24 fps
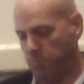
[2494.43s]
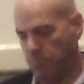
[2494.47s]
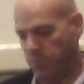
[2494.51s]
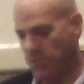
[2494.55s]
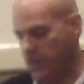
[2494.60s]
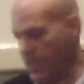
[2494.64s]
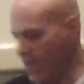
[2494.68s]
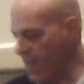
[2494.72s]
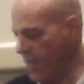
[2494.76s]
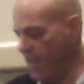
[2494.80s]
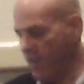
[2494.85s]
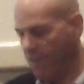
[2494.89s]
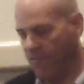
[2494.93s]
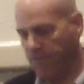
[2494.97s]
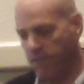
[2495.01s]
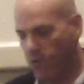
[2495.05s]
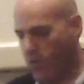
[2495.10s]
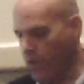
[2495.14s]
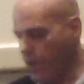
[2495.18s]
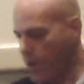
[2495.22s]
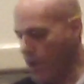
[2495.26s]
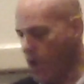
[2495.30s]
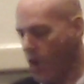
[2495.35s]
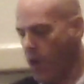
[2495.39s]
thing for
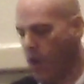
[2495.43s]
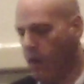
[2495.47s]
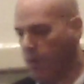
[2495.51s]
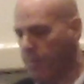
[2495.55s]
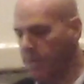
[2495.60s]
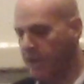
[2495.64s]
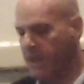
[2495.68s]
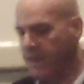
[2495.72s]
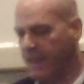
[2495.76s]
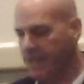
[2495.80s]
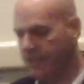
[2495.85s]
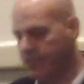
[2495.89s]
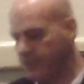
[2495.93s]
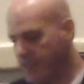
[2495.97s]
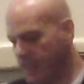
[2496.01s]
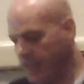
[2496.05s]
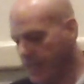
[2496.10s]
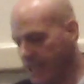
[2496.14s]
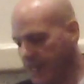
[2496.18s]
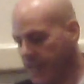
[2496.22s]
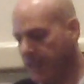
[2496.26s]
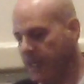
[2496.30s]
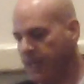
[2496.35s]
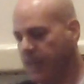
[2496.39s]
an army that's going
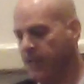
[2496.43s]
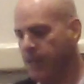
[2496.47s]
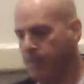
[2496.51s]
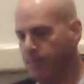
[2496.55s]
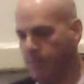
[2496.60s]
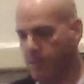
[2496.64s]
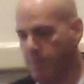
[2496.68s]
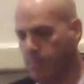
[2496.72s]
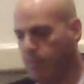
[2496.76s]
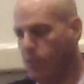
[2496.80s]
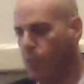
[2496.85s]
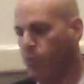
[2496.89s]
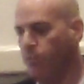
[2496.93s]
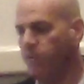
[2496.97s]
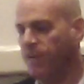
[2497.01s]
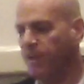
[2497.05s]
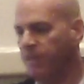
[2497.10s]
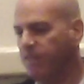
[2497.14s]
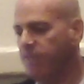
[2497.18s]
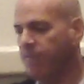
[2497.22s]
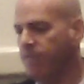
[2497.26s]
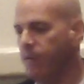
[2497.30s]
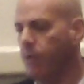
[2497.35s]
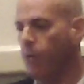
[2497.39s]
to keep
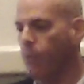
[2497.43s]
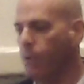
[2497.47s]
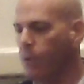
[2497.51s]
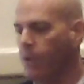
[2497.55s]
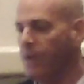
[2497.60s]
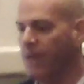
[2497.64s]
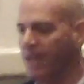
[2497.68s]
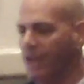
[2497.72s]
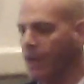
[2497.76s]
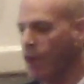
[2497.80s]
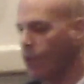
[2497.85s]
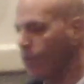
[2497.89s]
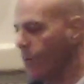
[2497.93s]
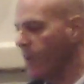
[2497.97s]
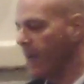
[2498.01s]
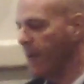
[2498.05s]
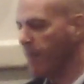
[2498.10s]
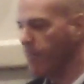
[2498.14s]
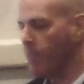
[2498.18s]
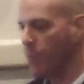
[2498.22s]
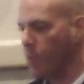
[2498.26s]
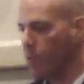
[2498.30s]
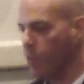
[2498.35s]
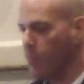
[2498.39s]
moving forward and grab
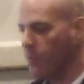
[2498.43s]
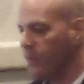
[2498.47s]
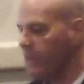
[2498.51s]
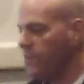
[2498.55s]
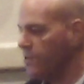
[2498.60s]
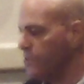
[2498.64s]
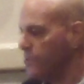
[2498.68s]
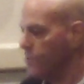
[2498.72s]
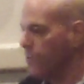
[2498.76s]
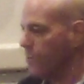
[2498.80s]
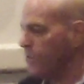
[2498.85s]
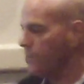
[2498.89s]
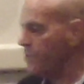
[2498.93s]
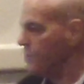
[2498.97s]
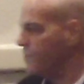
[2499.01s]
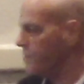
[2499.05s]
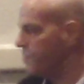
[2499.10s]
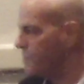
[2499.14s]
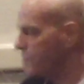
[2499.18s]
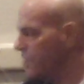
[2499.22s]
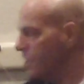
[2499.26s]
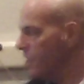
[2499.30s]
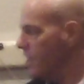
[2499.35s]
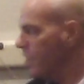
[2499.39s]
more resources.